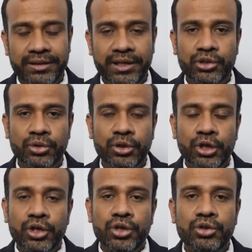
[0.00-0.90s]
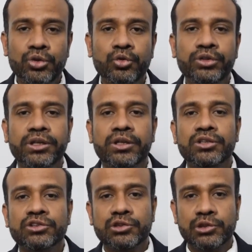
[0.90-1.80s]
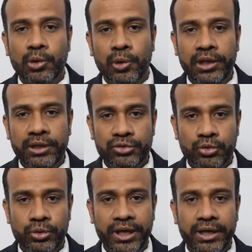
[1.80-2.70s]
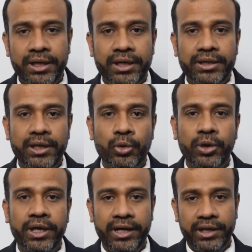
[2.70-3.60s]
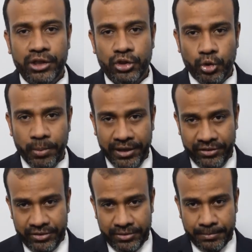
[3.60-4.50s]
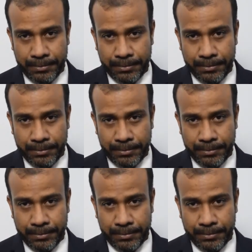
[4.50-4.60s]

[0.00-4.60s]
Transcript: they should use it slowly so that they don't get any shoe bites.